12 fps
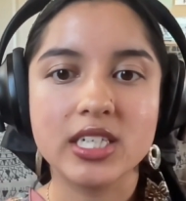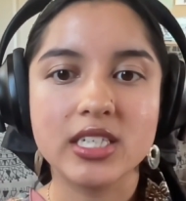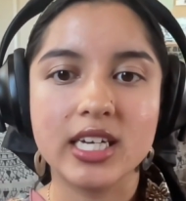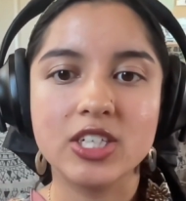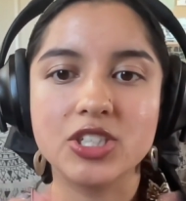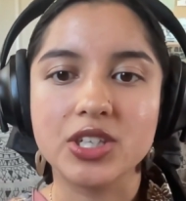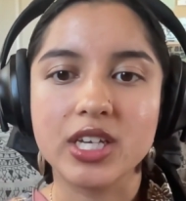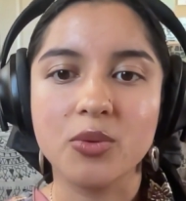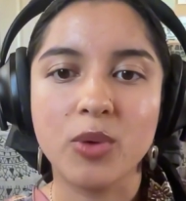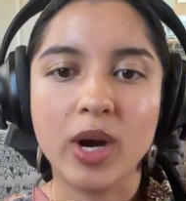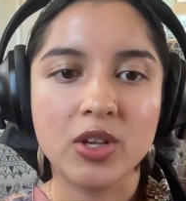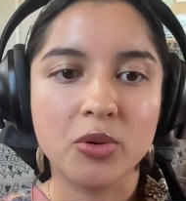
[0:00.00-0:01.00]
essentially,
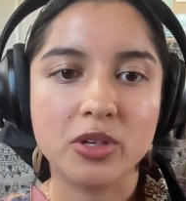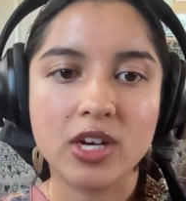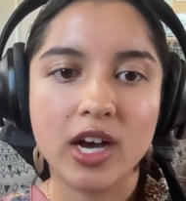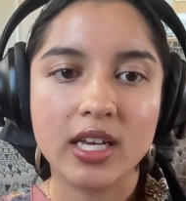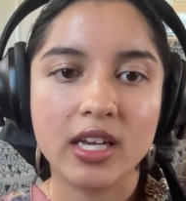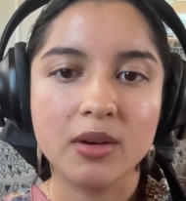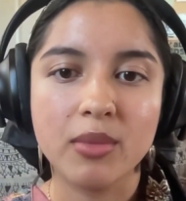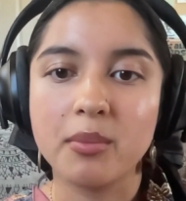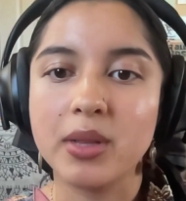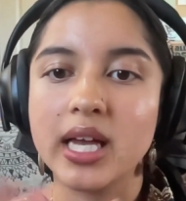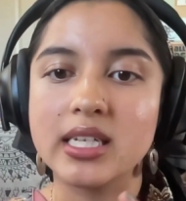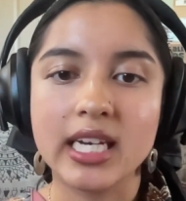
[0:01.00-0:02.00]
whether we're talking about
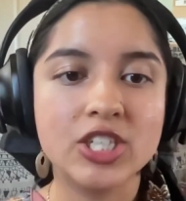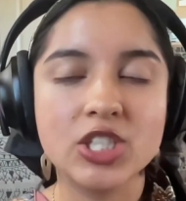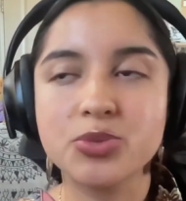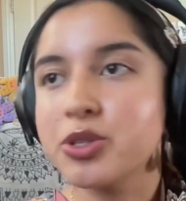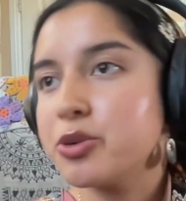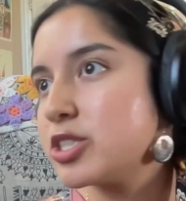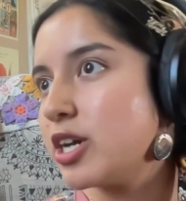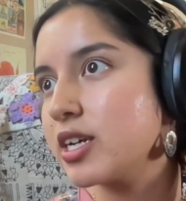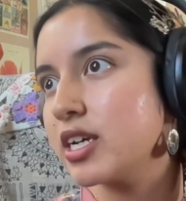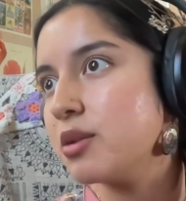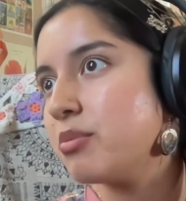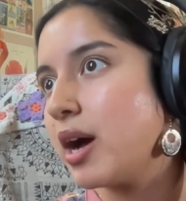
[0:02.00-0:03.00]
plantations, whether we're
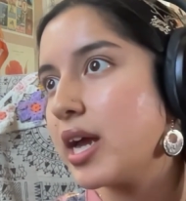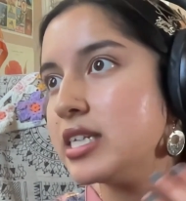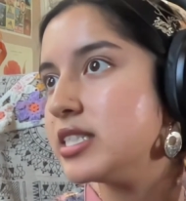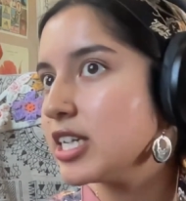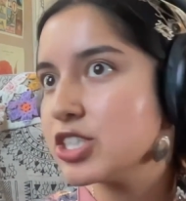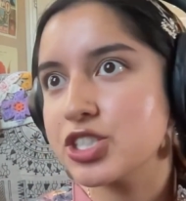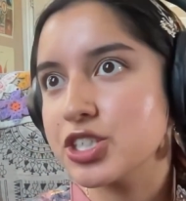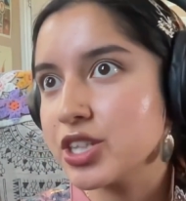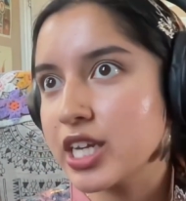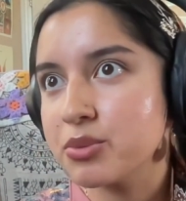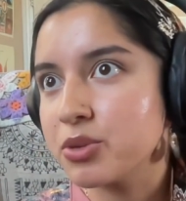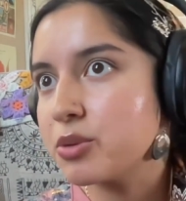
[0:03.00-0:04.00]
talking about indentured
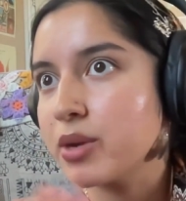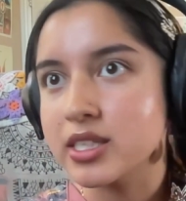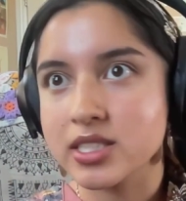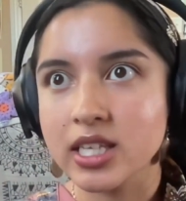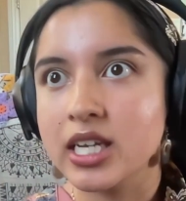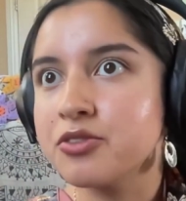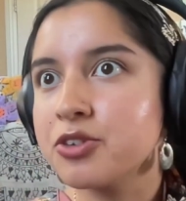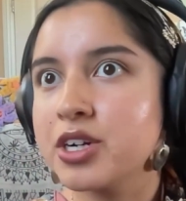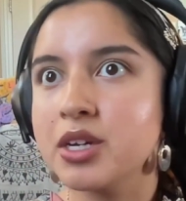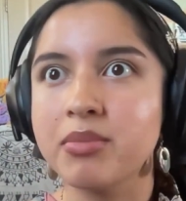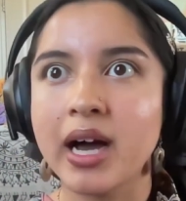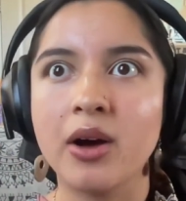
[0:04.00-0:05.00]
labor, about
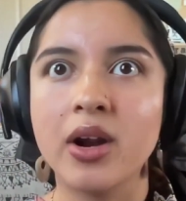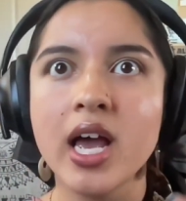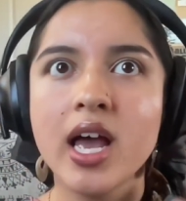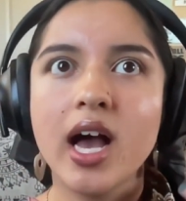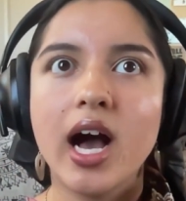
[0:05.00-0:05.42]
slavery, about